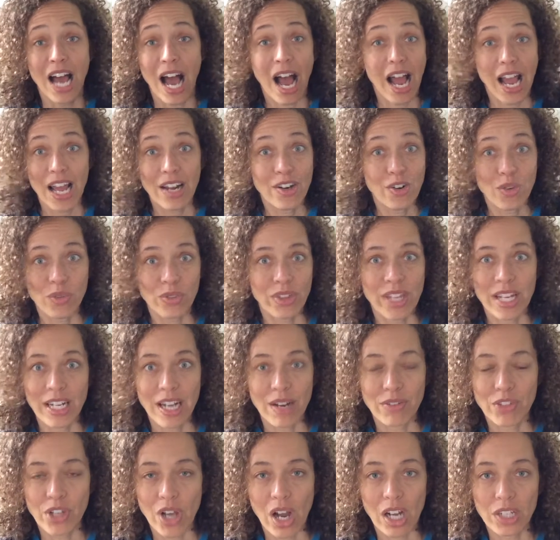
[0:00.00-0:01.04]
I don't think
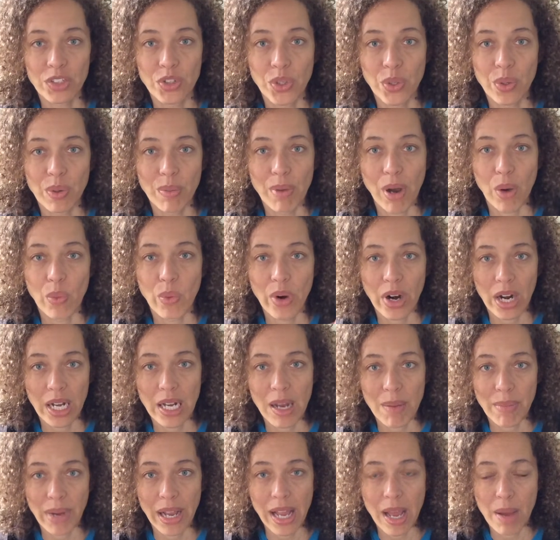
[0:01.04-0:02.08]
I've talked to you about where I
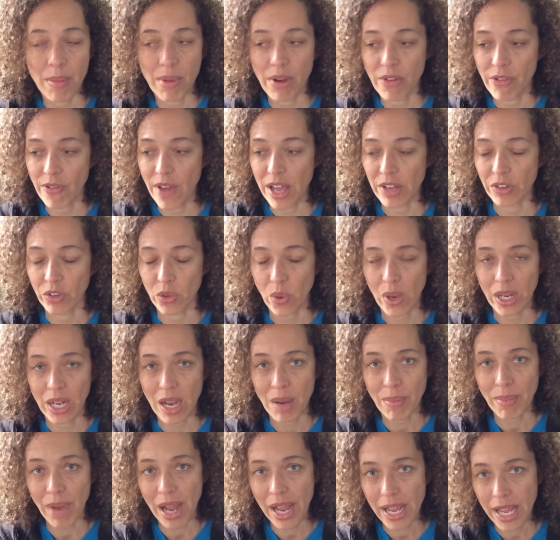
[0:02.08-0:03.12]
got my MFA. So I
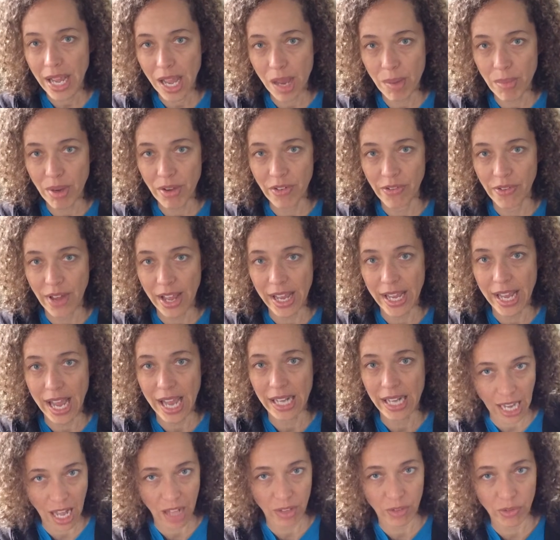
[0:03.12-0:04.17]
got my MFA
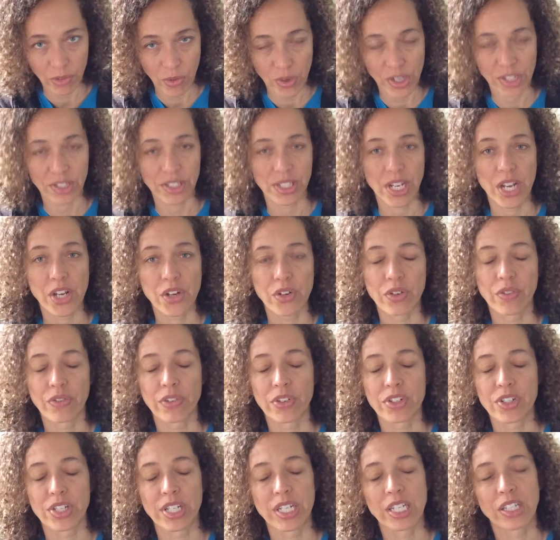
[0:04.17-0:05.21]
at California State
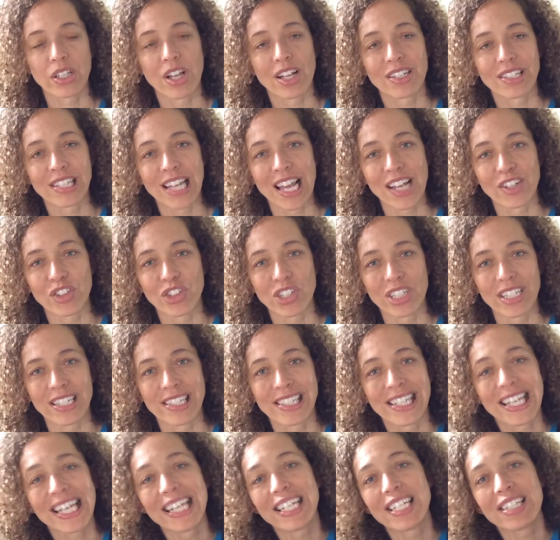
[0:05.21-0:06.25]
University, Los
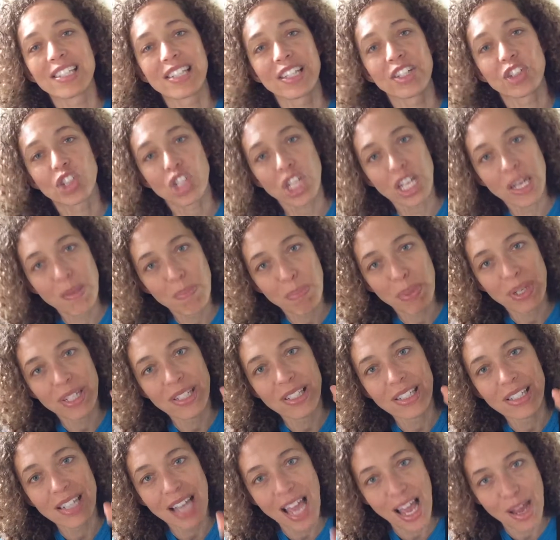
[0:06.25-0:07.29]
Angeles. It is the
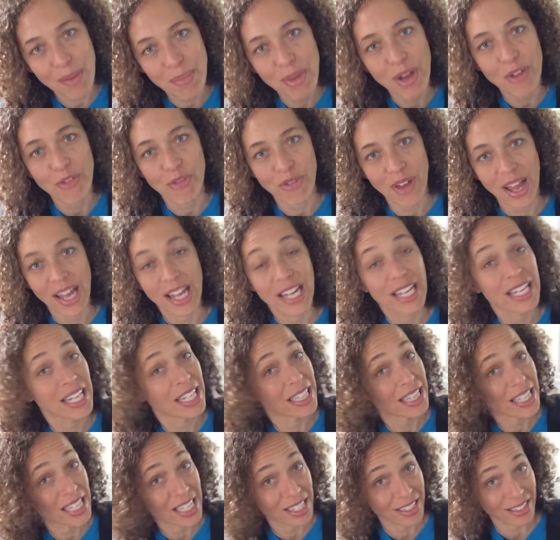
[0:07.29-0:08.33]
cheapest MFA
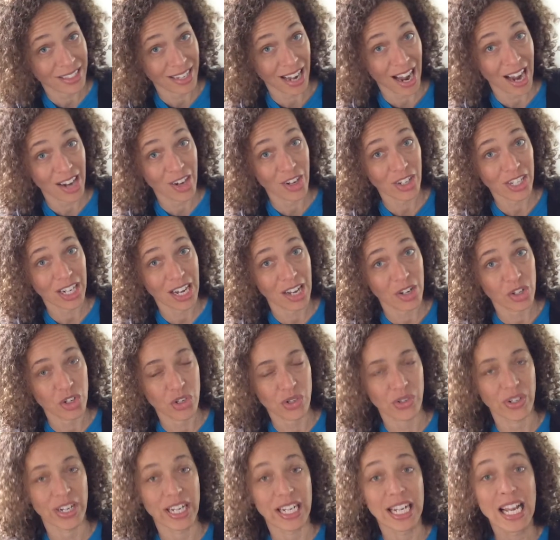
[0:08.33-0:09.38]
in the entire
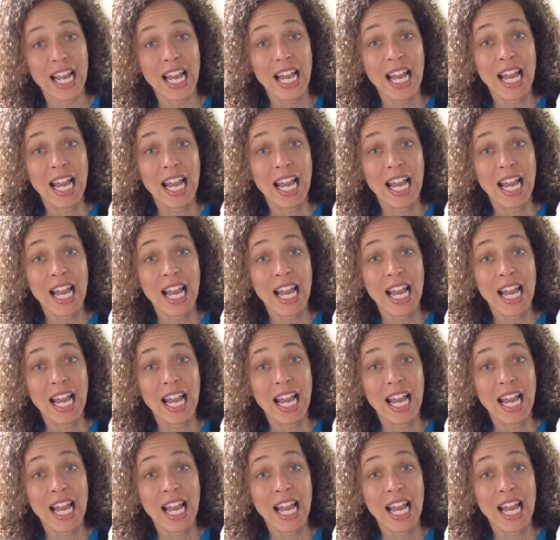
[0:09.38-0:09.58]
country.